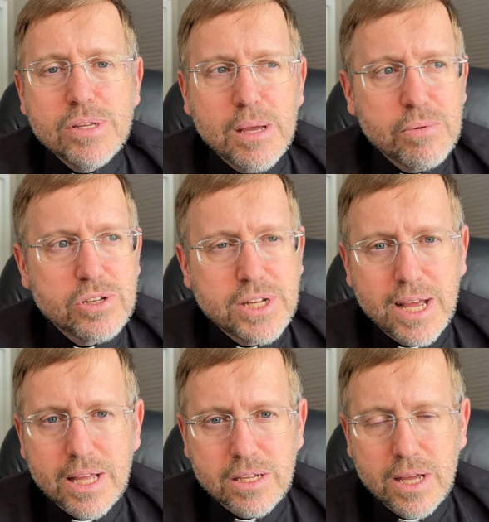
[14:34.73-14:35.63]
able to
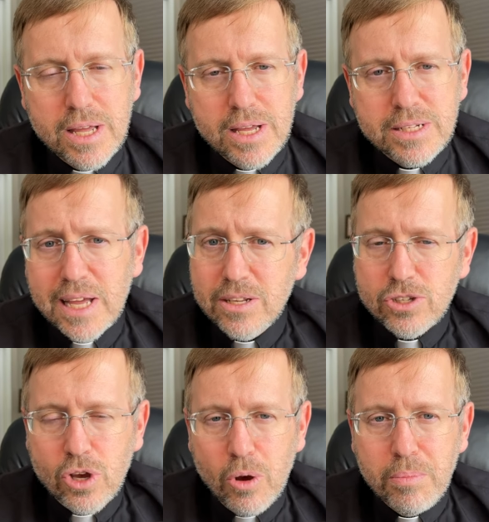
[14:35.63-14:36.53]
take a
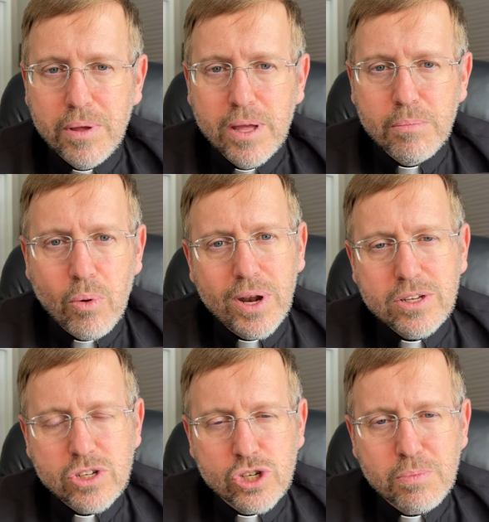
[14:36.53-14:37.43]
telescope, point it
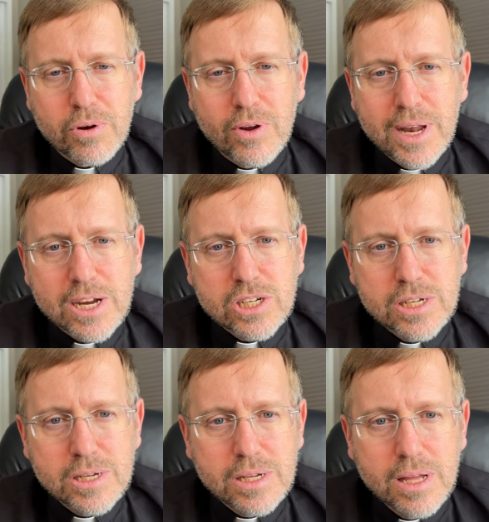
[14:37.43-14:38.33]
to Jupiter, and
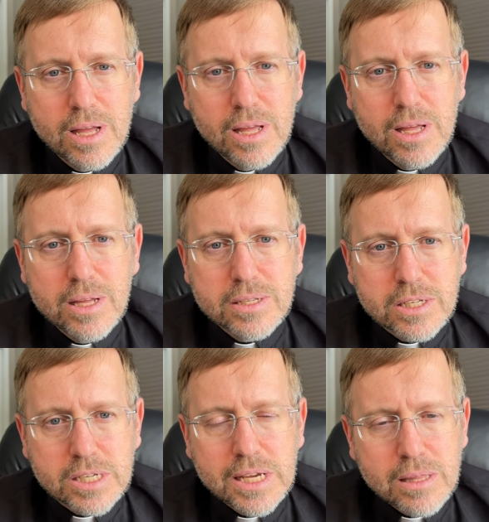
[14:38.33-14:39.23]
actually
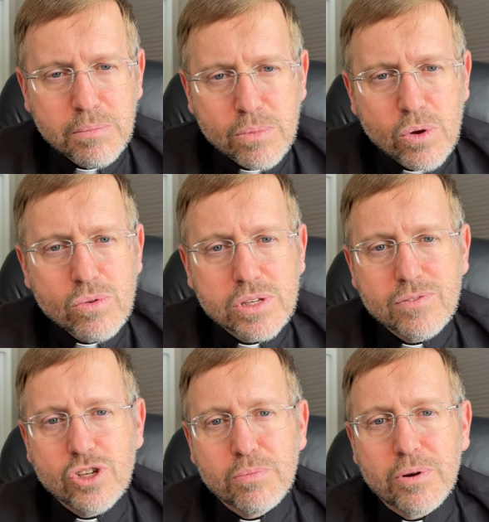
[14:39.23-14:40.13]
see the moons of
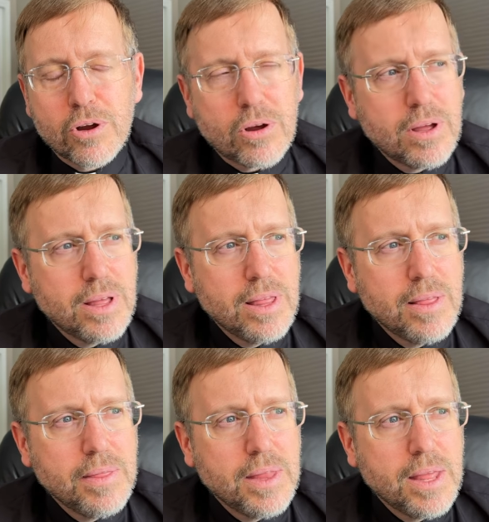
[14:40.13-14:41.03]
Jupiter,
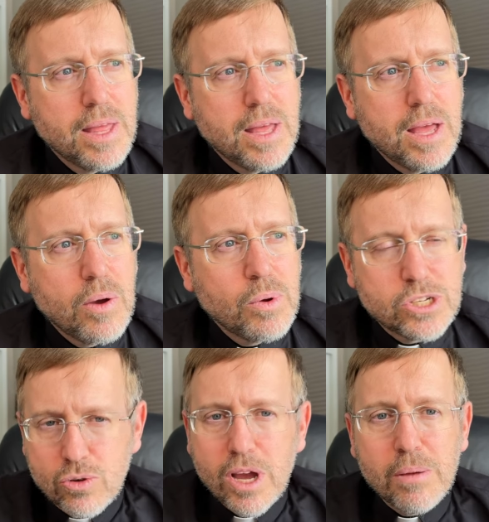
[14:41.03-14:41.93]
which
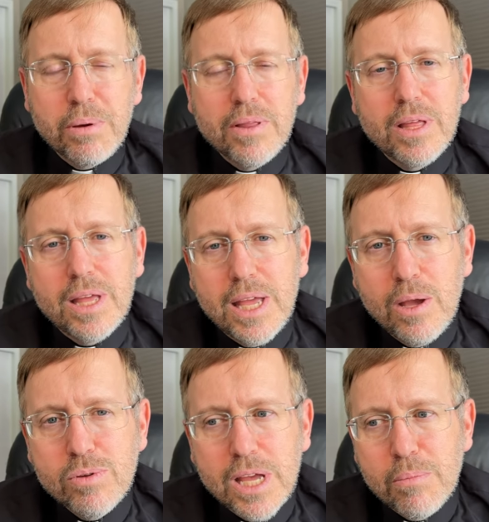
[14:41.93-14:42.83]
is great, but he
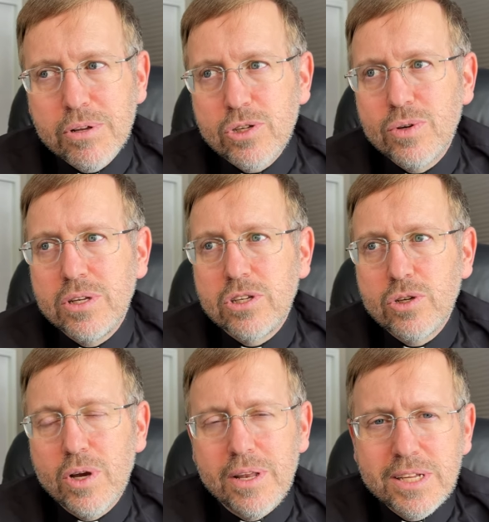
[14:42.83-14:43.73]
was able to
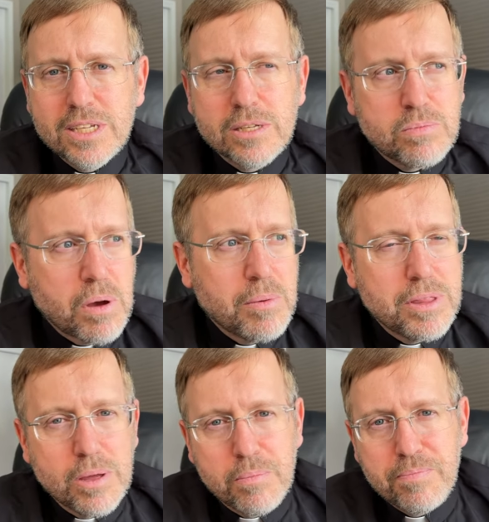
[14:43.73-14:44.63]
intuit, and this is
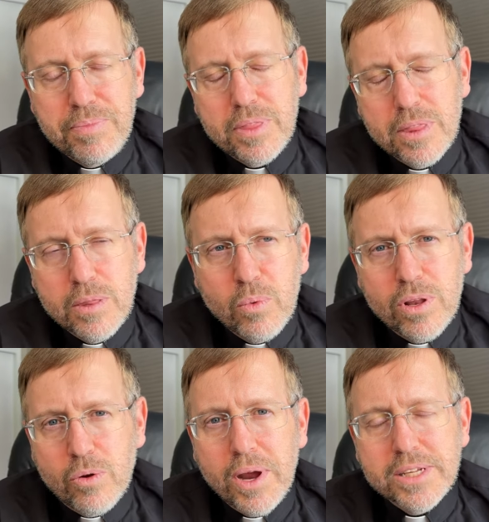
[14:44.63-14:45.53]
probably one of
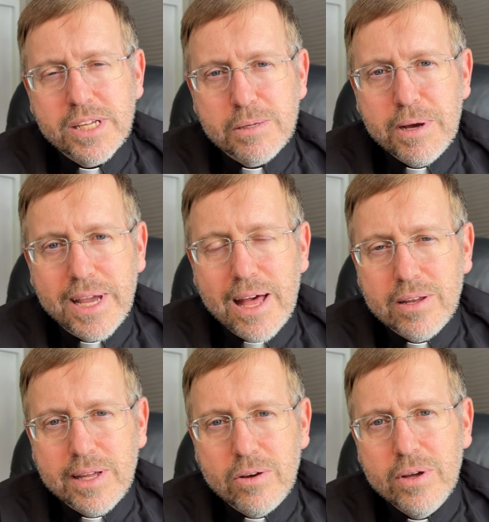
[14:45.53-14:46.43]
the greatest things about
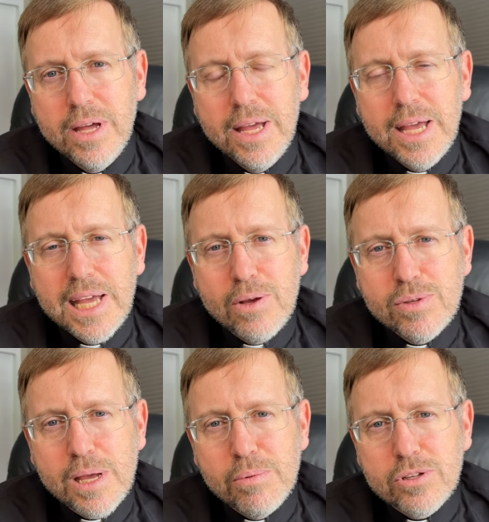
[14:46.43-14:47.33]
Galileo, he was
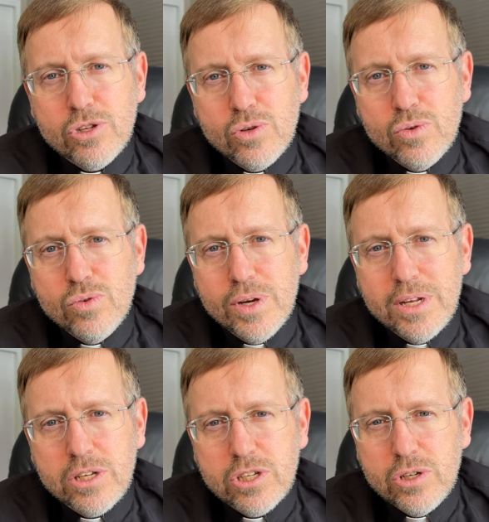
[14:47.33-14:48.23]
able to
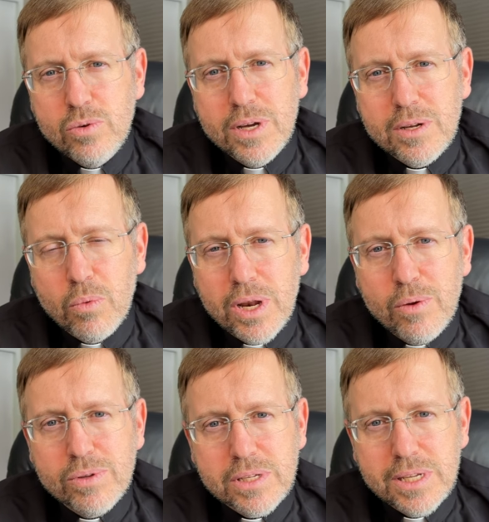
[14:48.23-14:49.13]
intuit what he
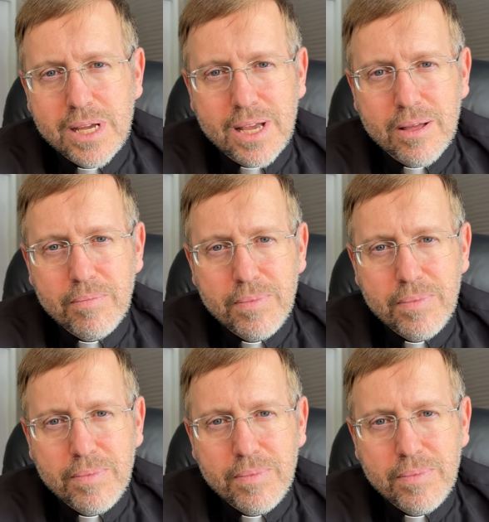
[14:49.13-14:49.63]
was seeing.